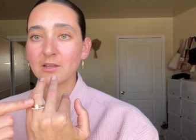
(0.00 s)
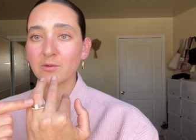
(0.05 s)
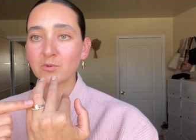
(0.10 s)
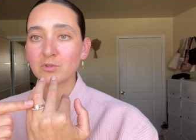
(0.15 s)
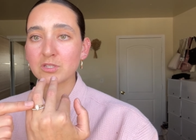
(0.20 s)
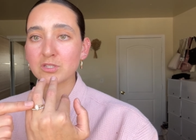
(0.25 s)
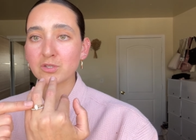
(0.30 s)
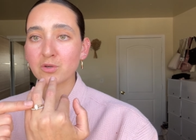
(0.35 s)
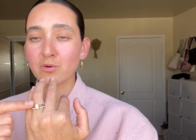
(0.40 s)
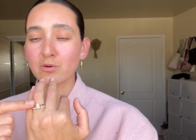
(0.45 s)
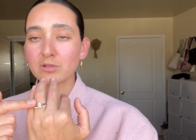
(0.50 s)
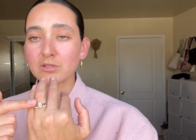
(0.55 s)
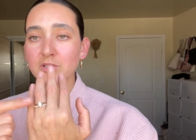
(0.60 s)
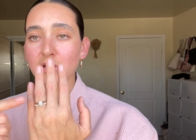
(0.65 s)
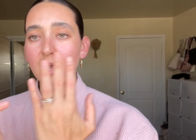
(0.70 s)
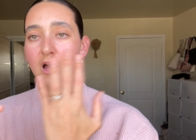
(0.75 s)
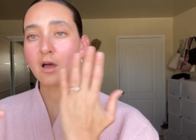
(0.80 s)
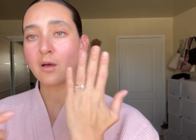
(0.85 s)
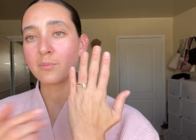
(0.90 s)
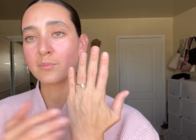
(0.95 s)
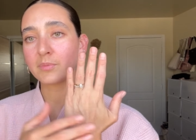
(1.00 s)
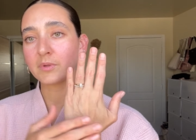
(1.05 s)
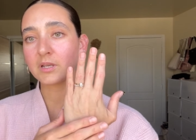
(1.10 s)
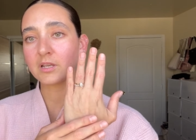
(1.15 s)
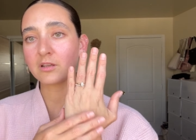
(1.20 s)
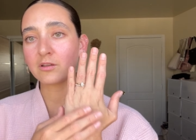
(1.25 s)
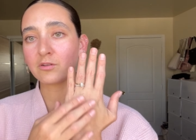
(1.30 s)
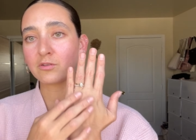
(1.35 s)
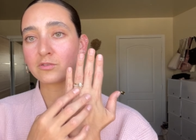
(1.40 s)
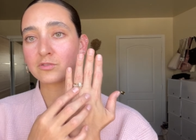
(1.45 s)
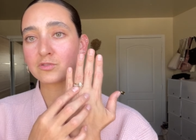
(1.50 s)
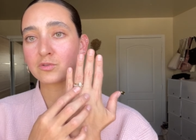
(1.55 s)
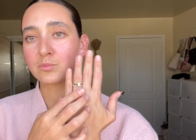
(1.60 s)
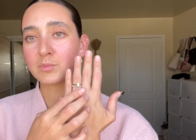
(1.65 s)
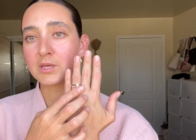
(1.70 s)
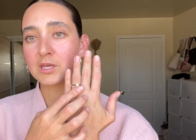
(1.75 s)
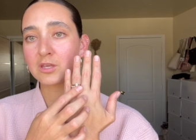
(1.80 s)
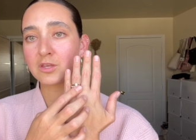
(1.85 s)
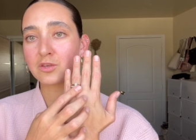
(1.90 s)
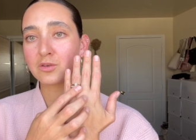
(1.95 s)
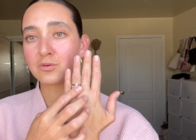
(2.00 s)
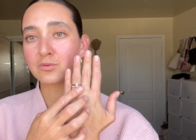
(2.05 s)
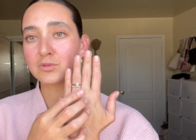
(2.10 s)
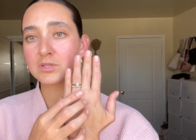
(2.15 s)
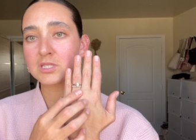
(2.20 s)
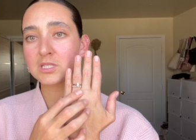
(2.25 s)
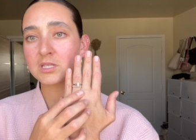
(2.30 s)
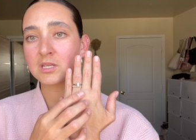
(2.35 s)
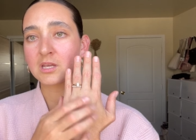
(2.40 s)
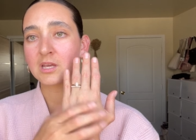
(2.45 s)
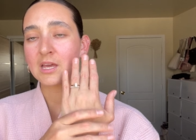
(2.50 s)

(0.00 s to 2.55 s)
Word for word: it would just go on top and it'd also be cute.